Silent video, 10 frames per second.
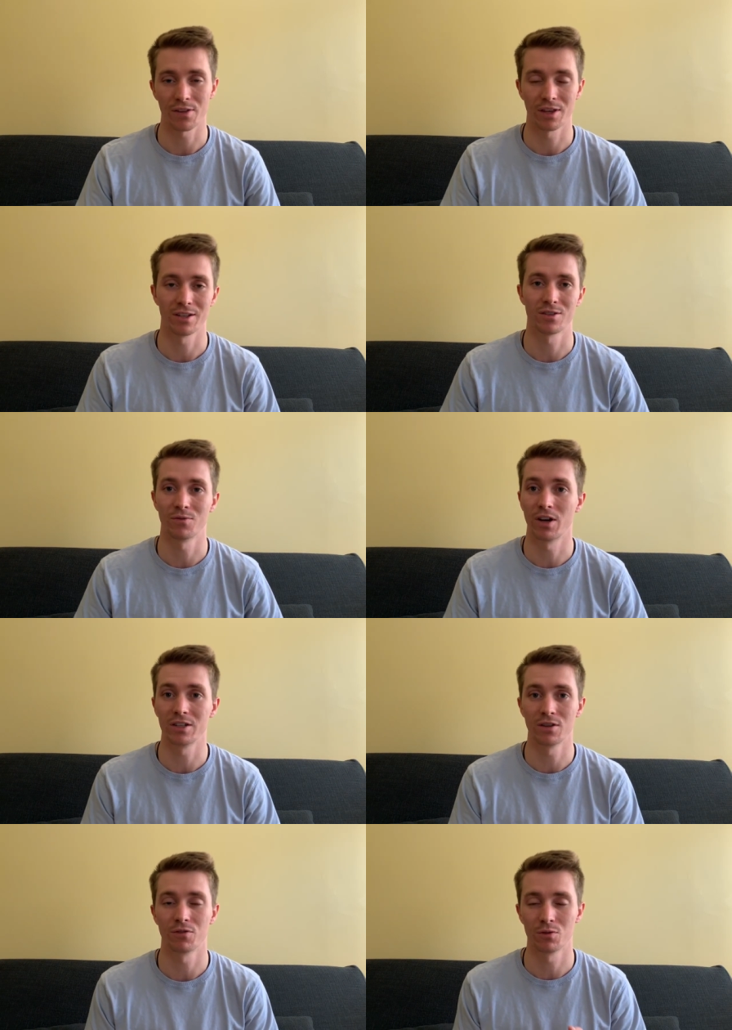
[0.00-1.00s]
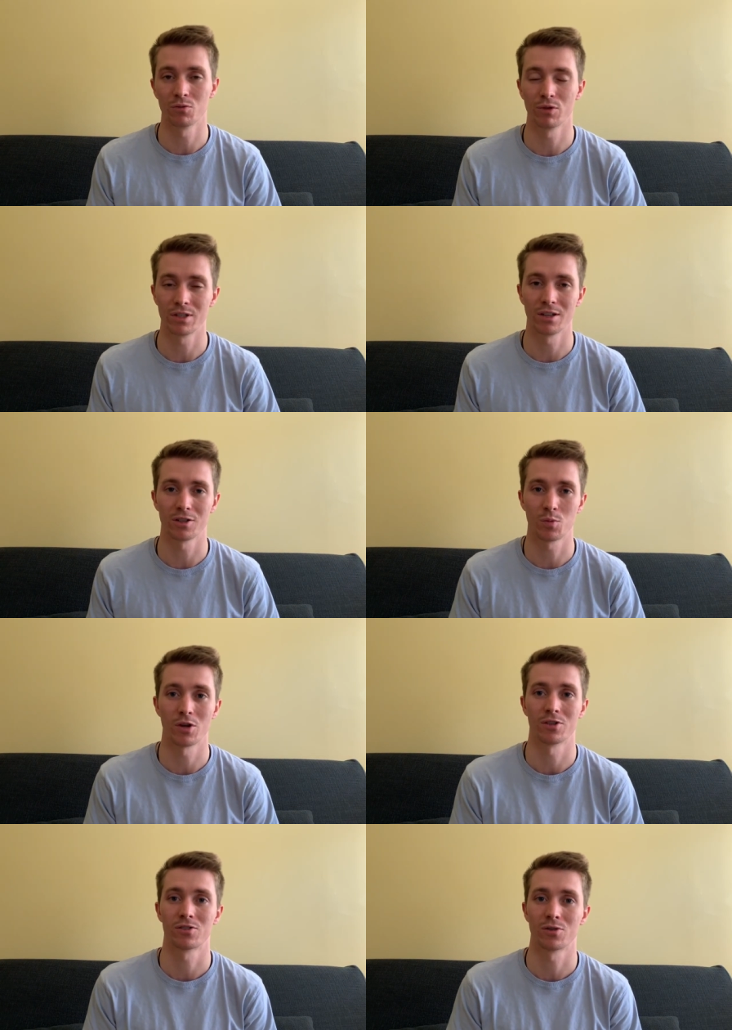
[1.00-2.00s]
I think it's a very different retail
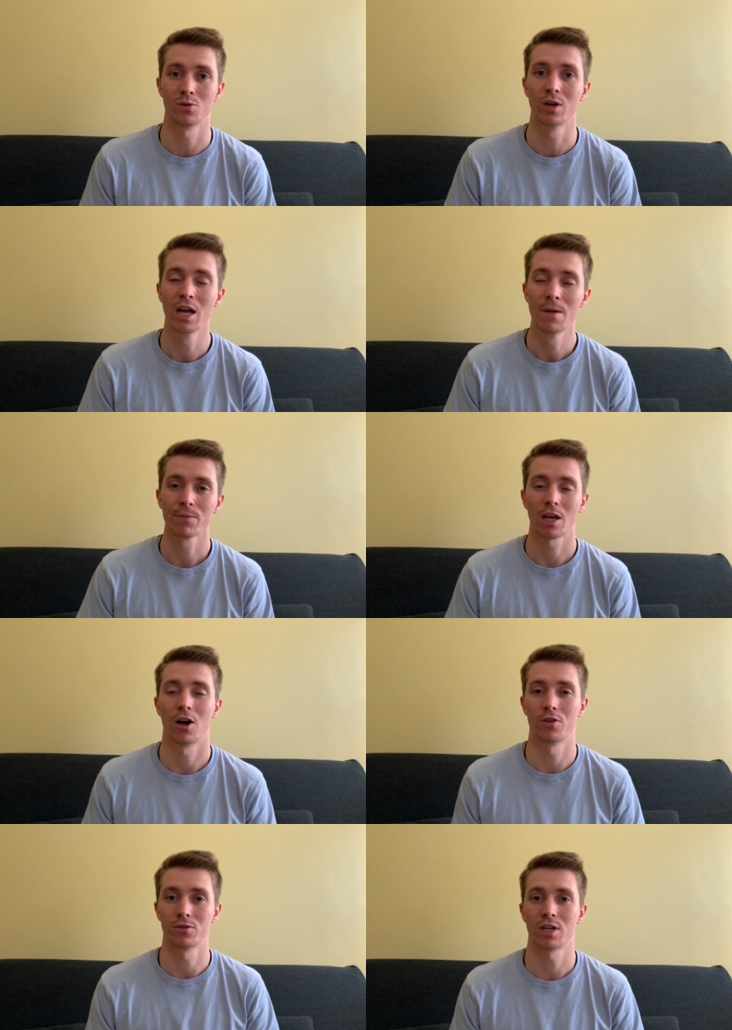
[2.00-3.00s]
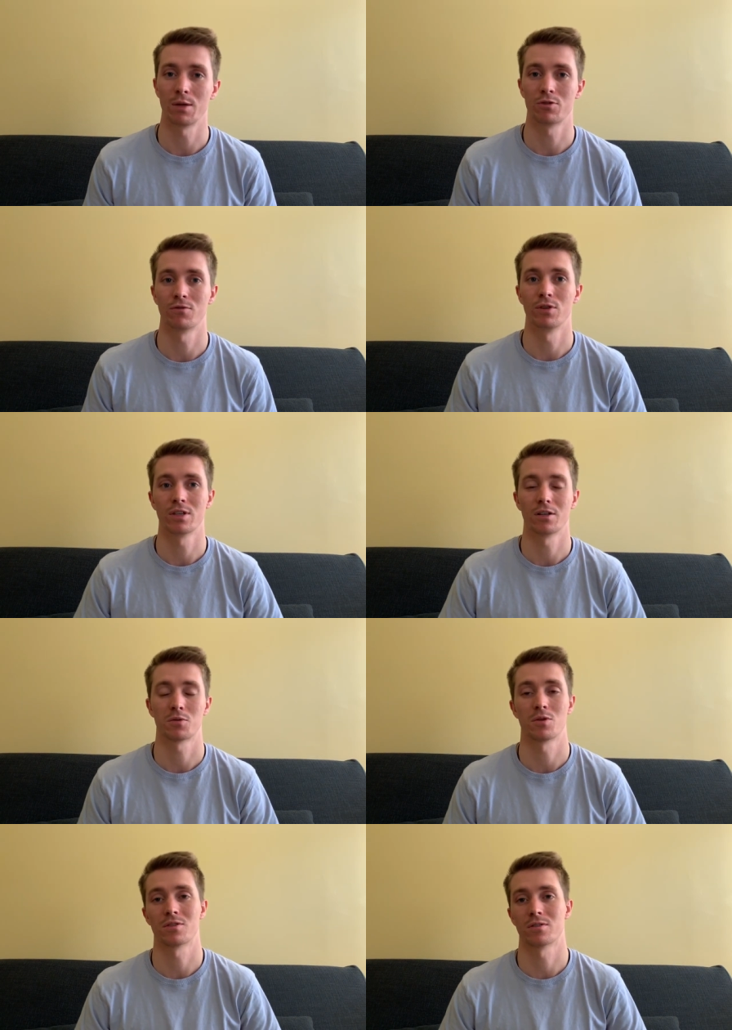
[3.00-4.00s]
experience to other types of retail
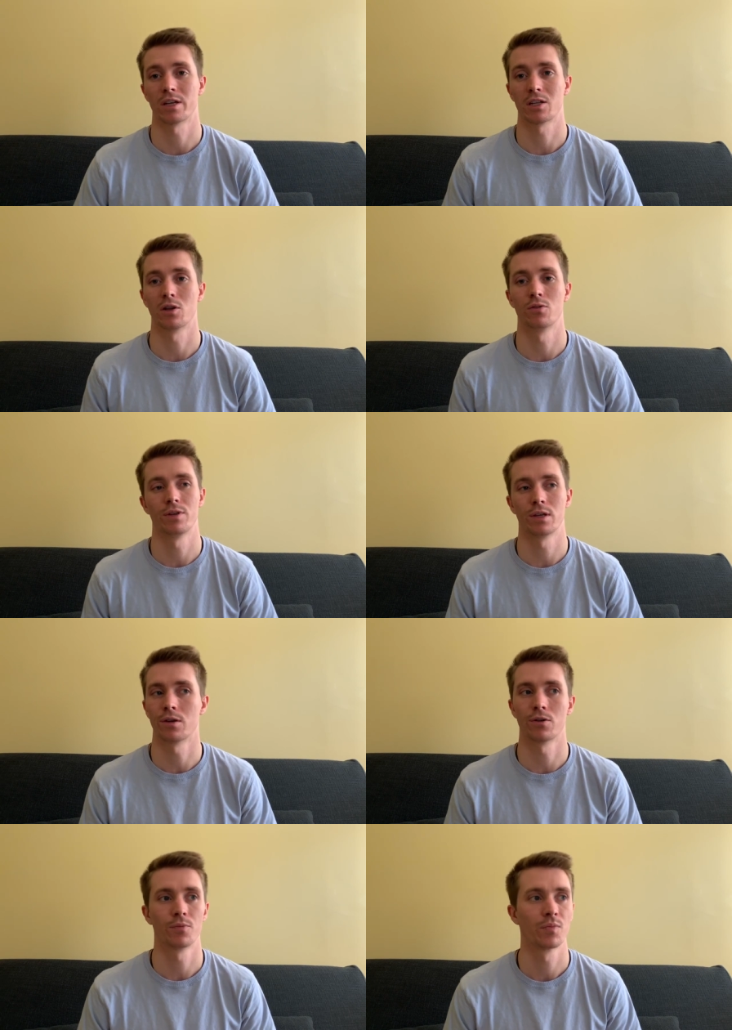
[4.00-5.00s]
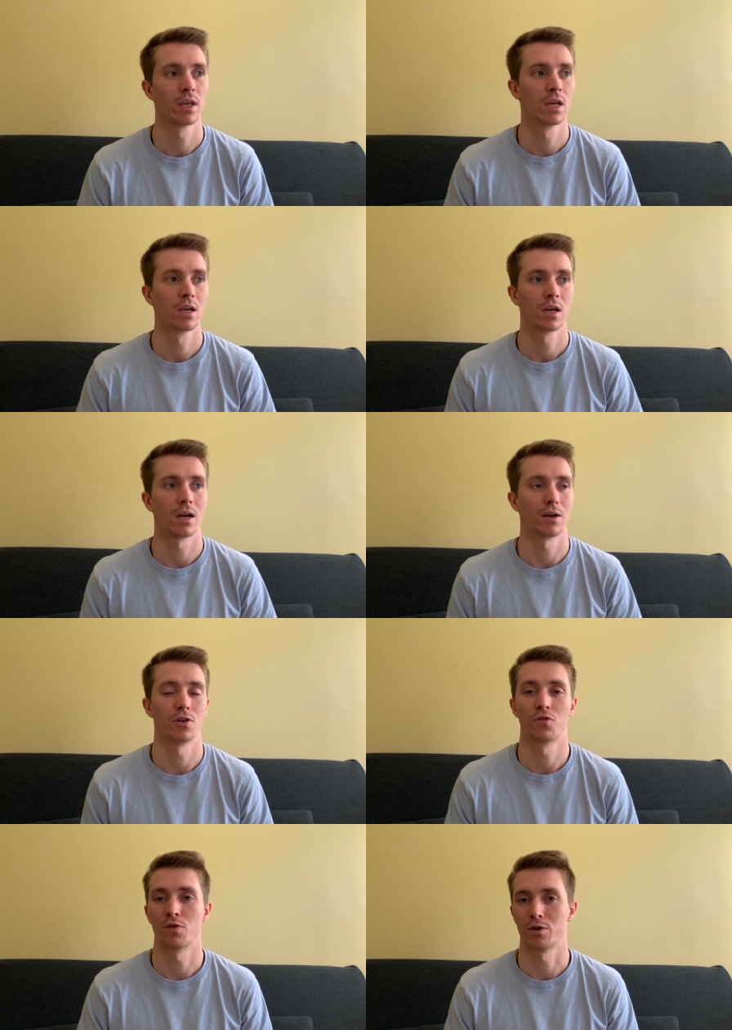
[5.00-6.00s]
experiences like clothing or I don't
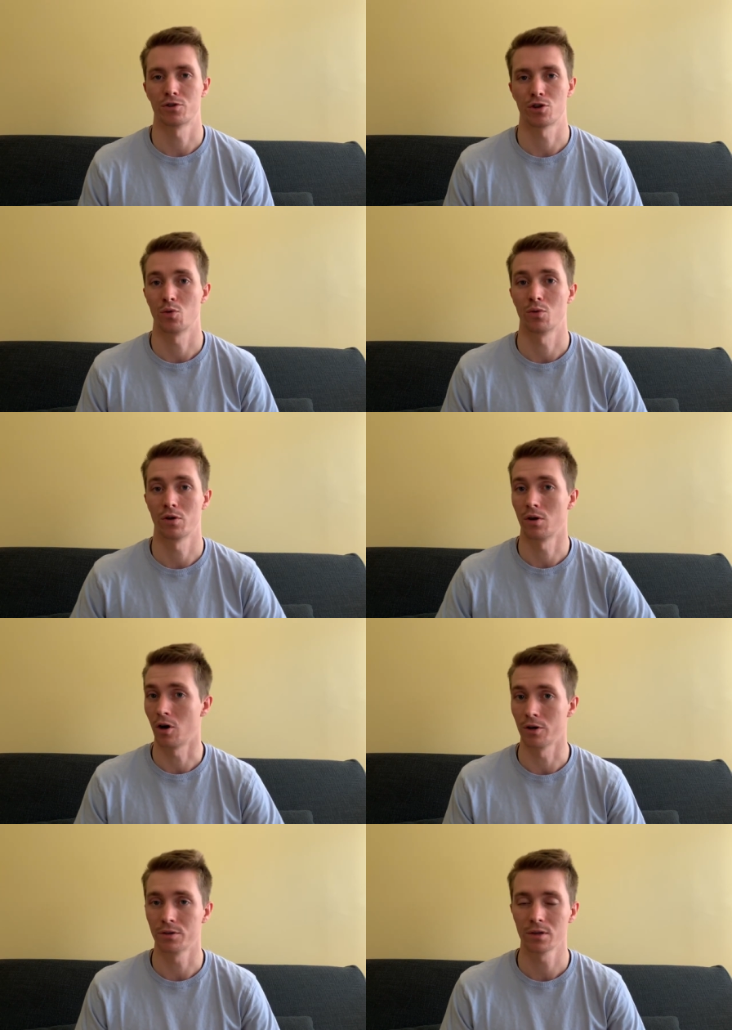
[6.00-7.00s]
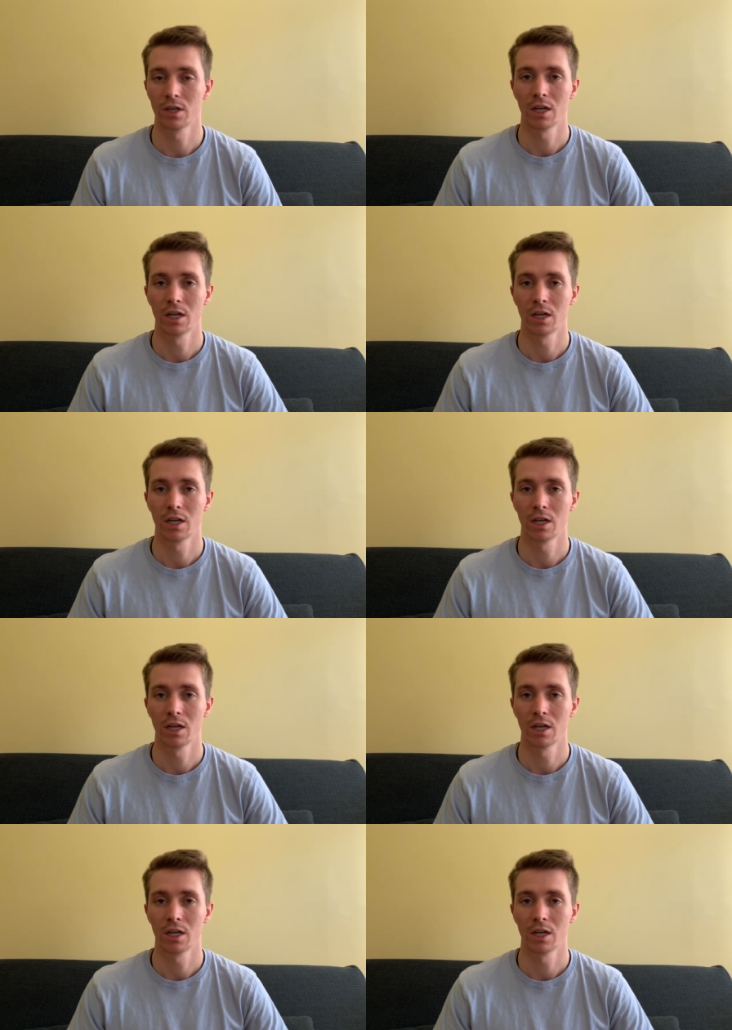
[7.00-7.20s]
know, furniture or art.